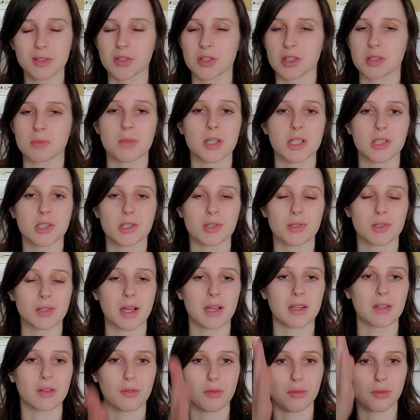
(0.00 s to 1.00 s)
Just make sure
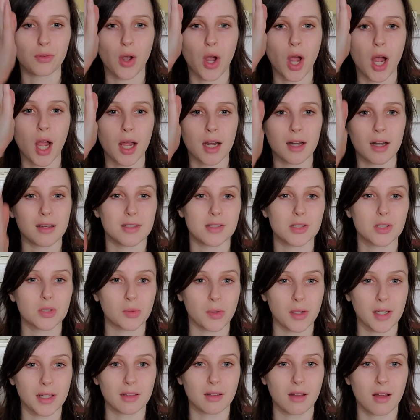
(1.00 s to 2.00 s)
that you've cut a
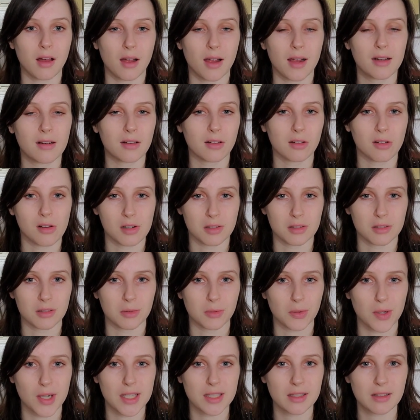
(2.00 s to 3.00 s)
straight line along the
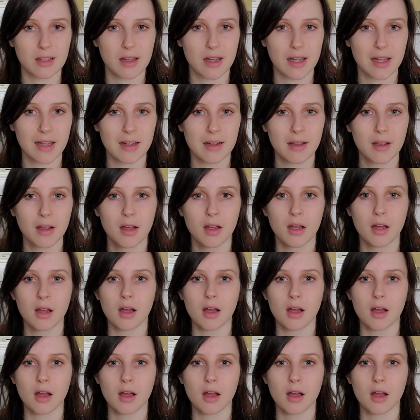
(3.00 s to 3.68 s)
grain line.